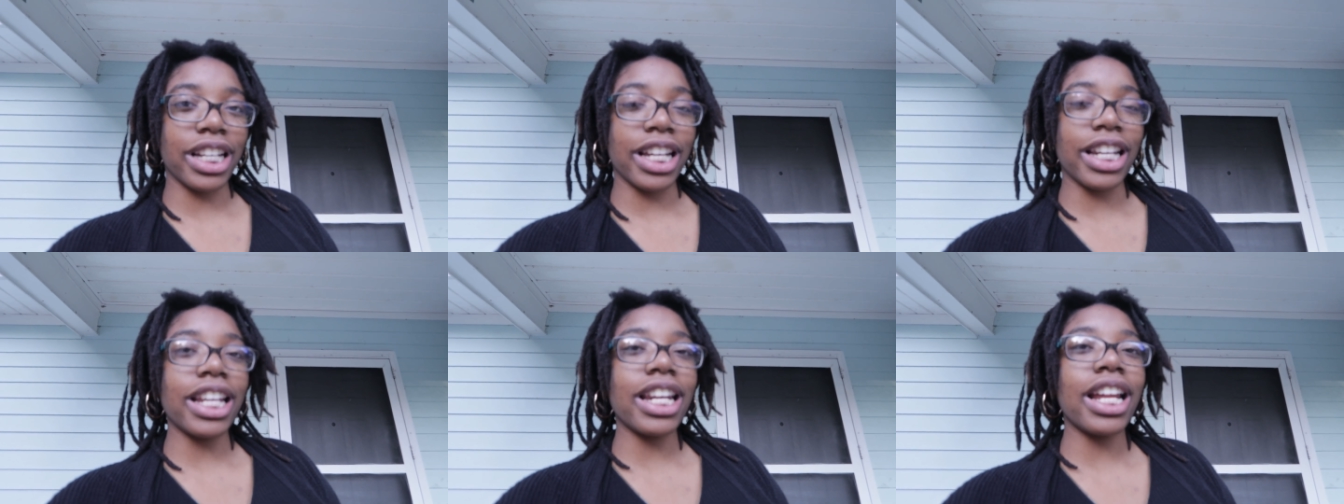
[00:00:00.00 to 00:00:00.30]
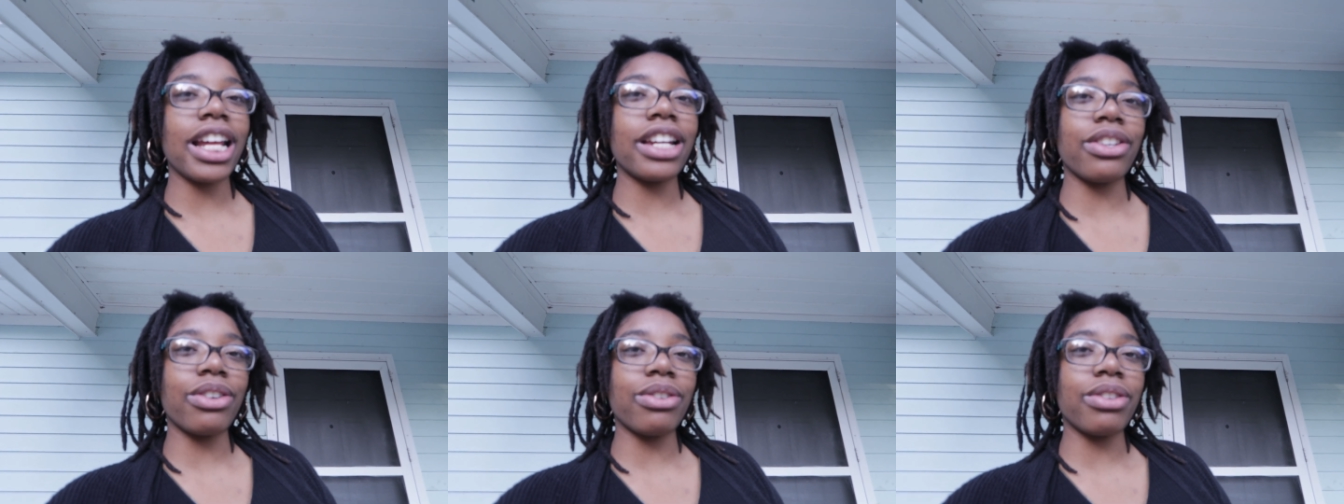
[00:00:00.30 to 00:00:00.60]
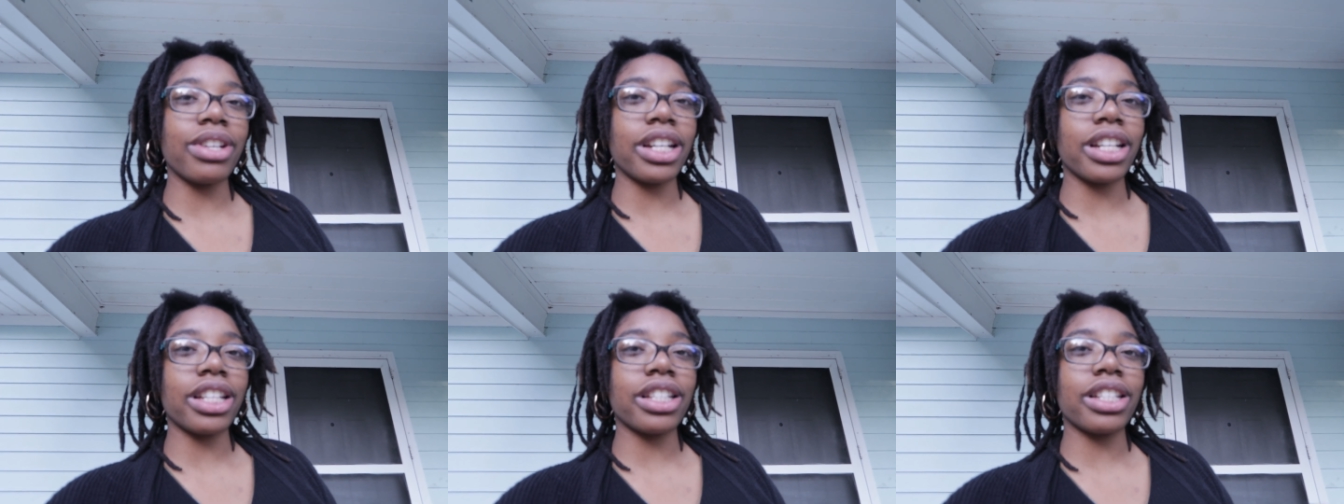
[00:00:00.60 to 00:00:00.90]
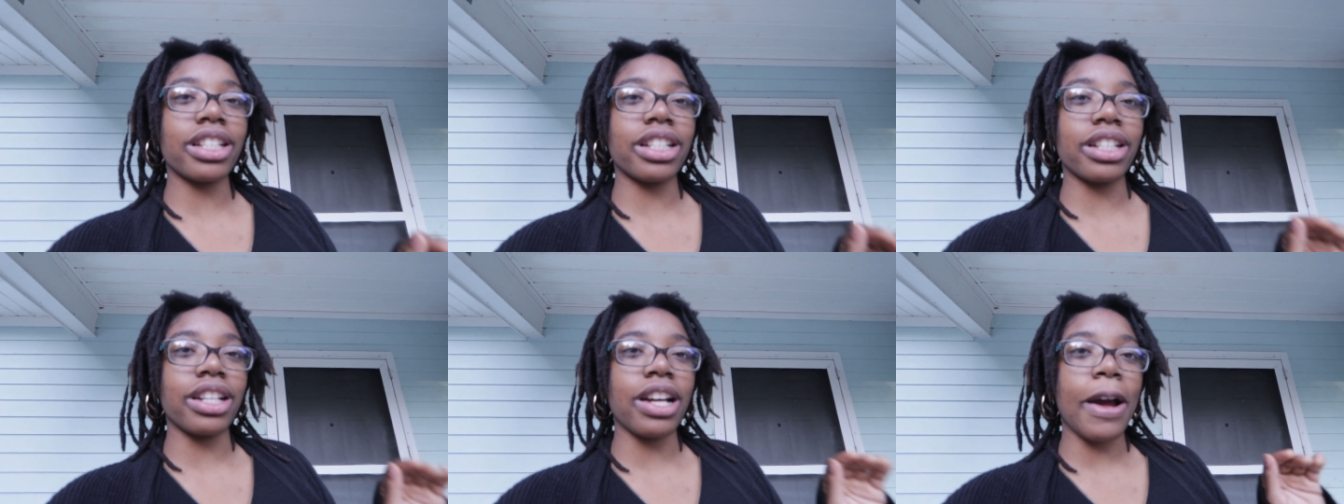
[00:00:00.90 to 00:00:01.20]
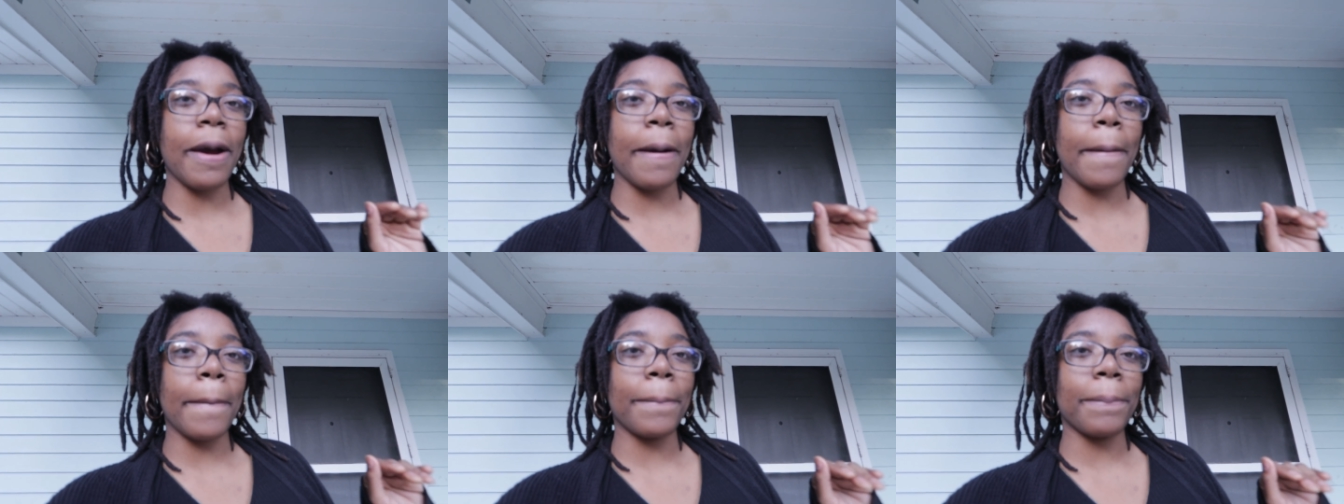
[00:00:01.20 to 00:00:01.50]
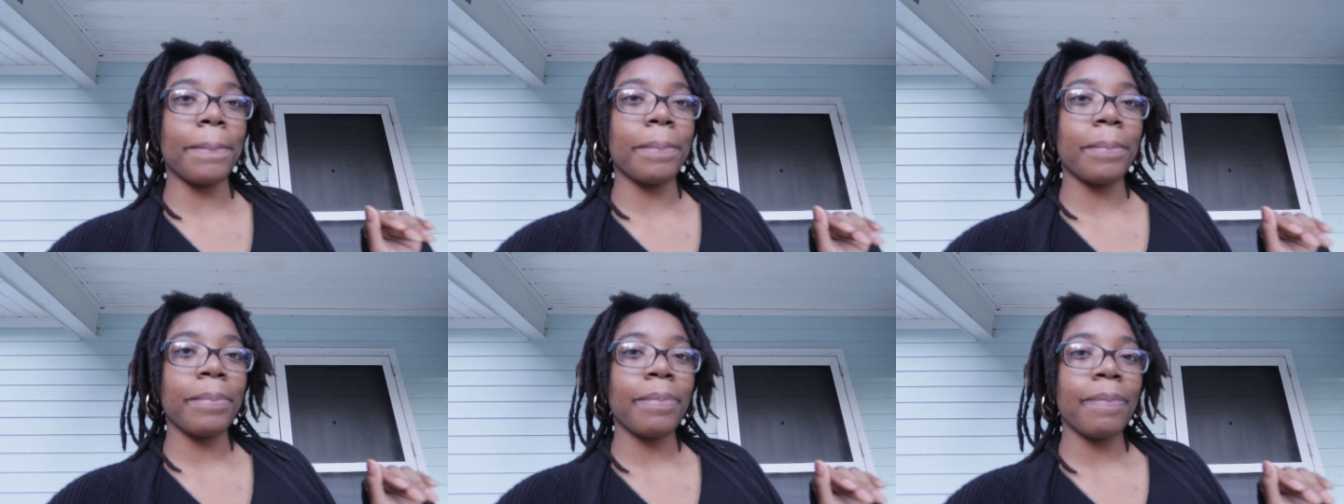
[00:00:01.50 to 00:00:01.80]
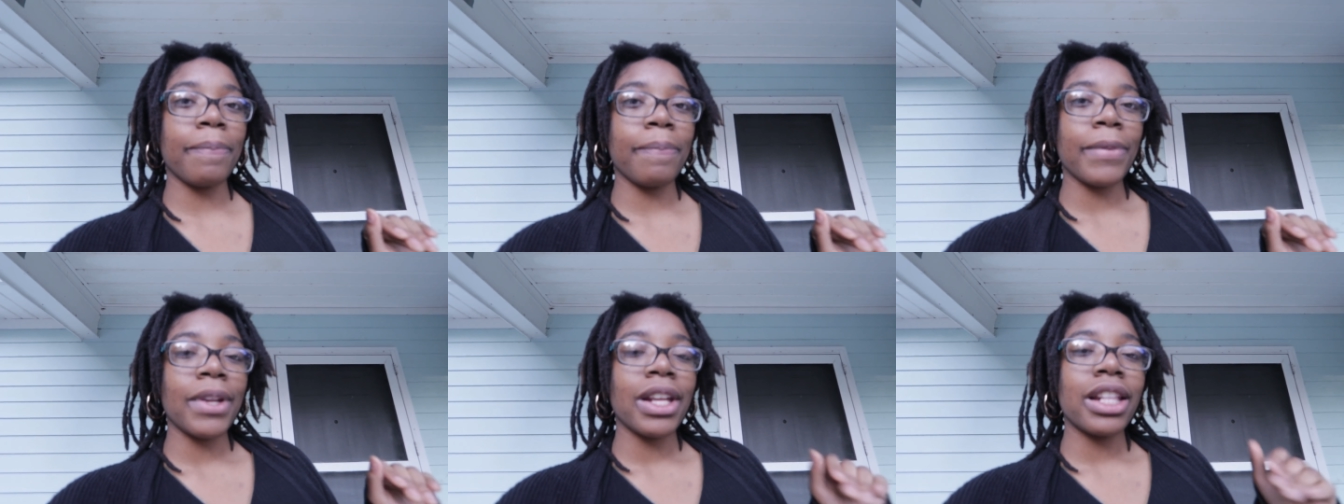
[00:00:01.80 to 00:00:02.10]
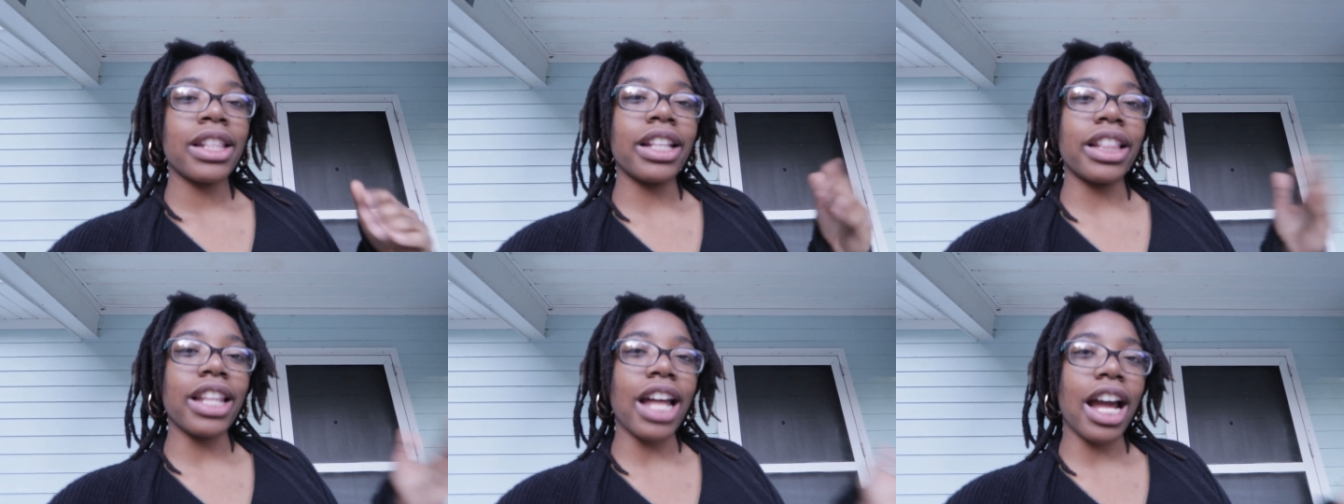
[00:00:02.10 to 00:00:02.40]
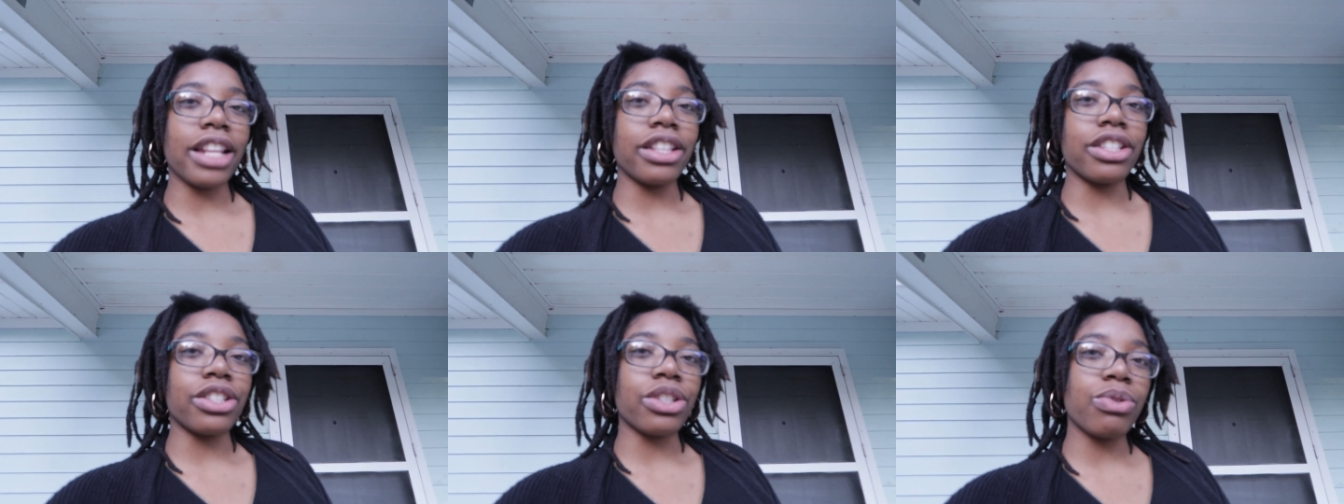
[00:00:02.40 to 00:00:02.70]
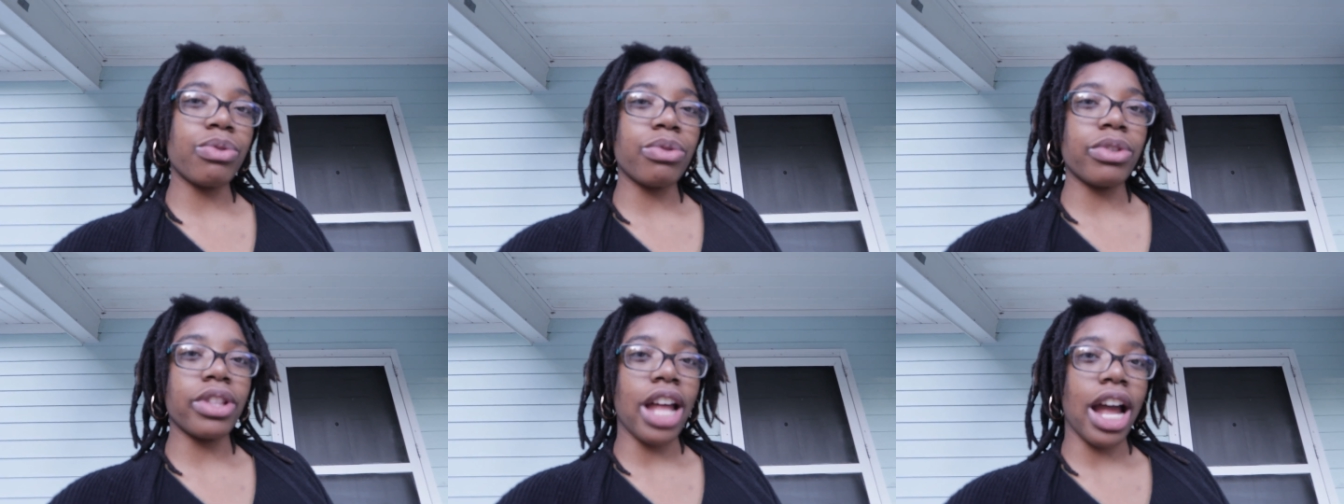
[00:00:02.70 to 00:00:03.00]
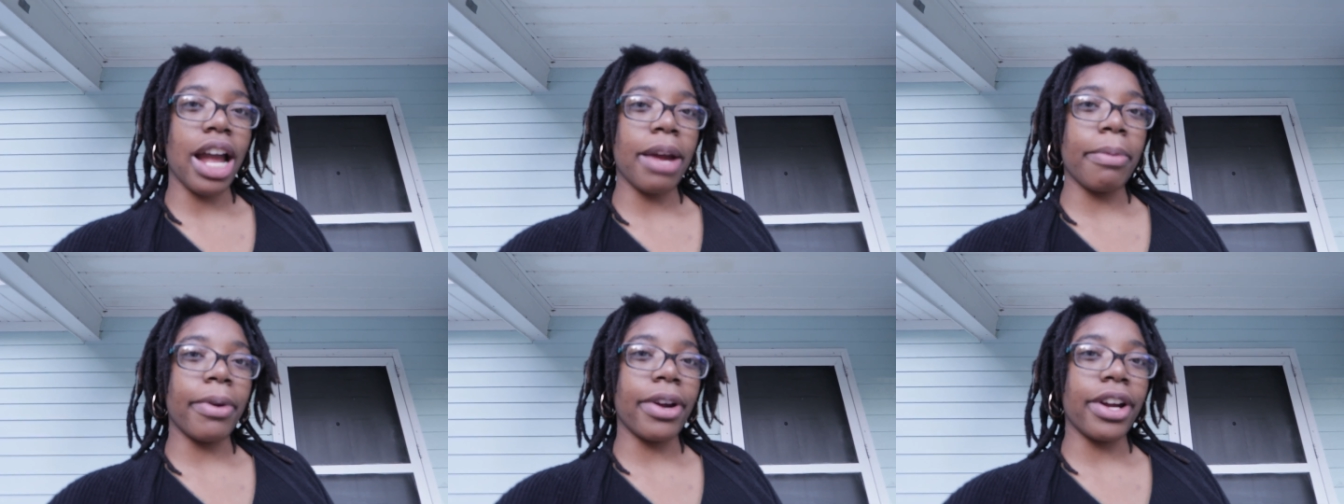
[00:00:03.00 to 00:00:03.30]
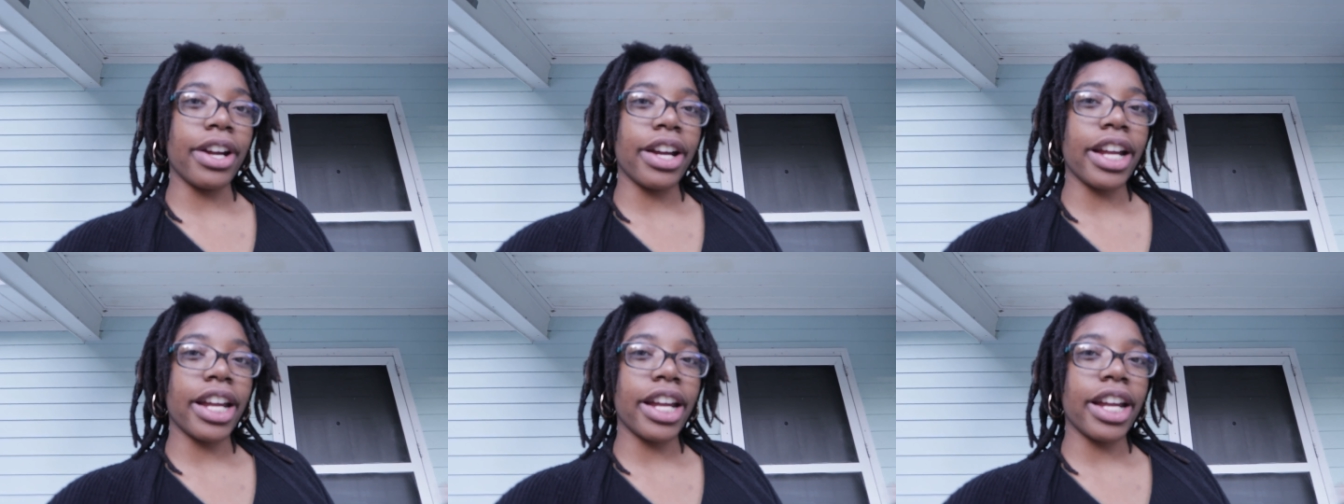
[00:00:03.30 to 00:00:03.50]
And then I donated to the the school library.